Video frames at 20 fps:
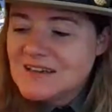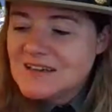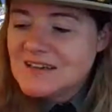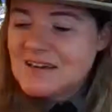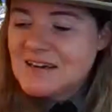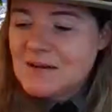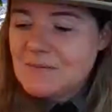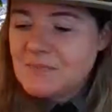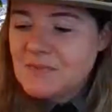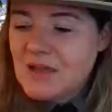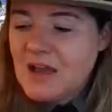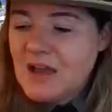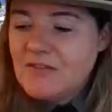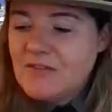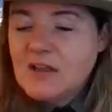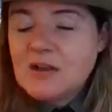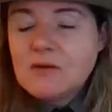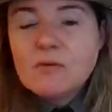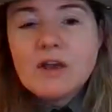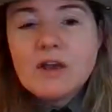And
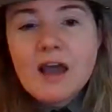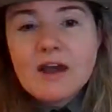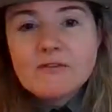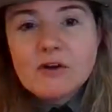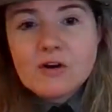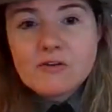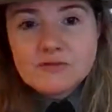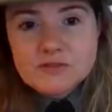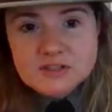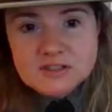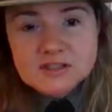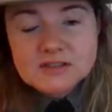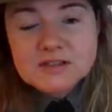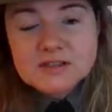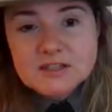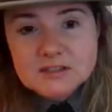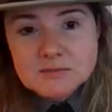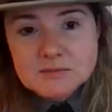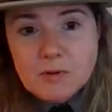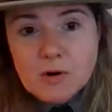then we have our
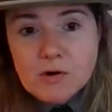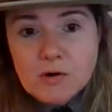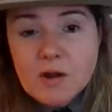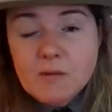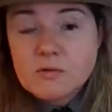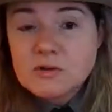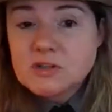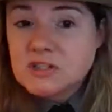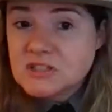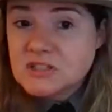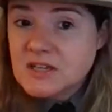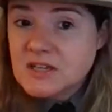facilities program, which is